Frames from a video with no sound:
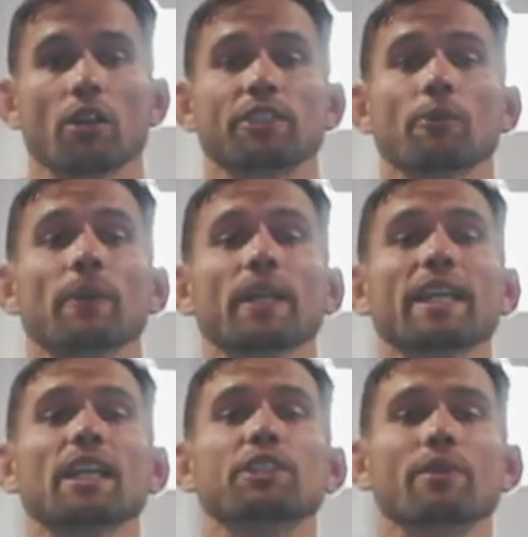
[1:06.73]
Also,
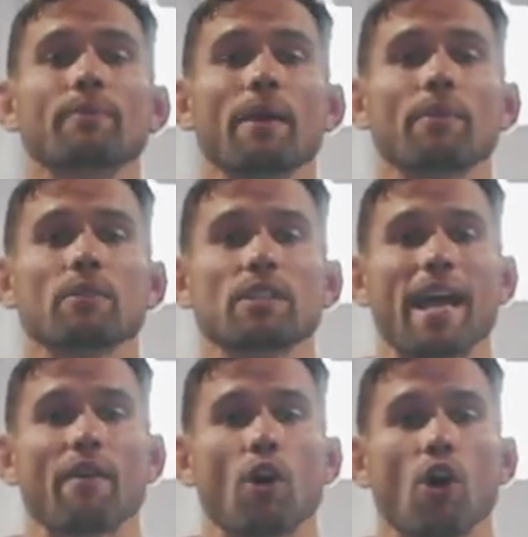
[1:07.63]
please remember to
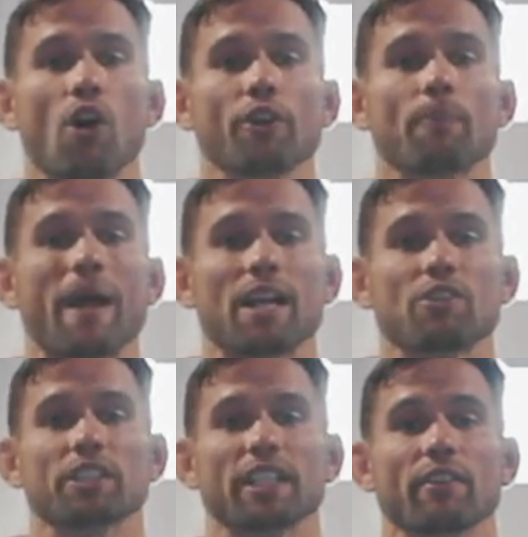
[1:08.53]
have all your
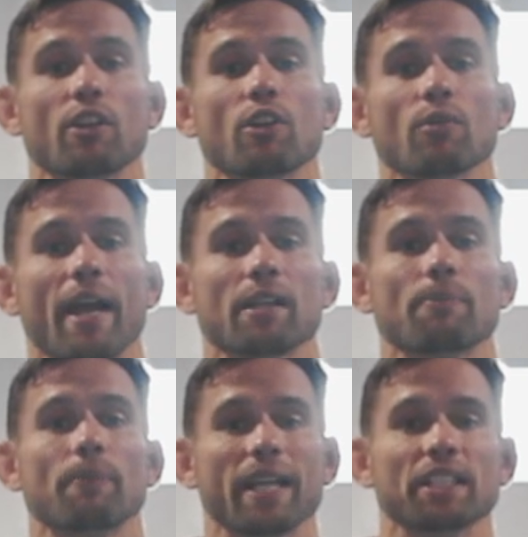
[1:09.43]
patches in the correct
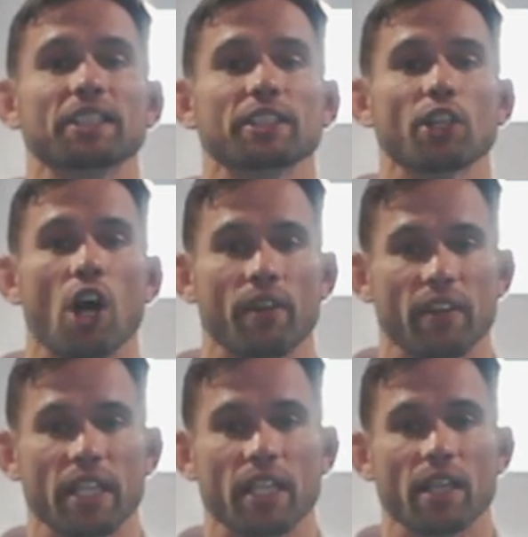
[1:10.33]
places on
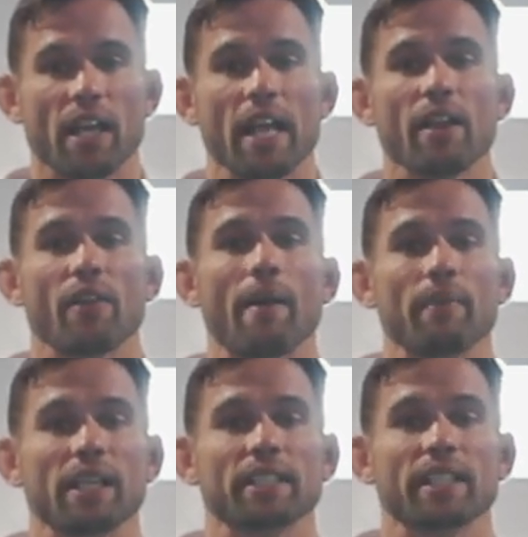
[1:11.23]
the gi. That
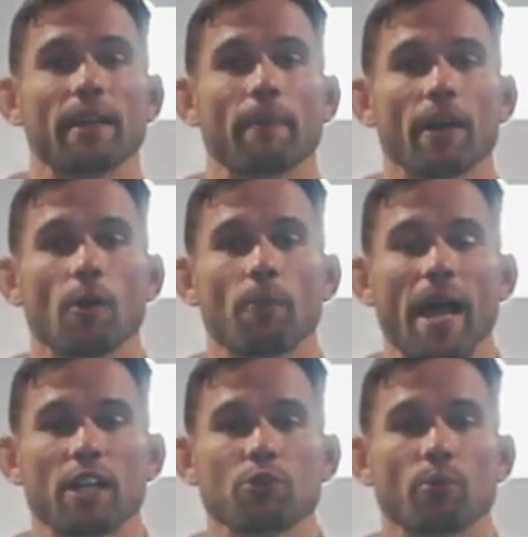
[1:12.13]
means the Ribeiro
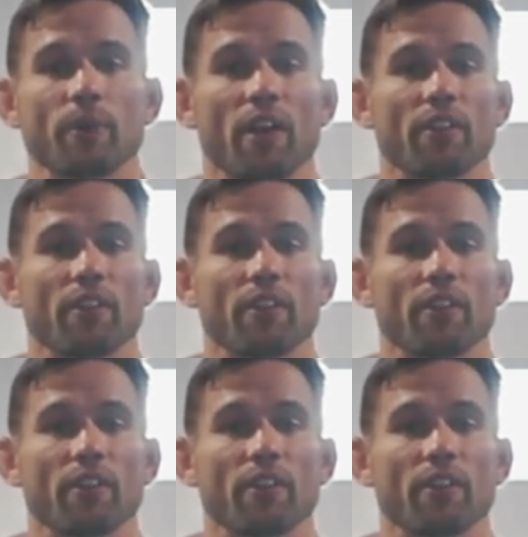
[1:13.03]
patch will be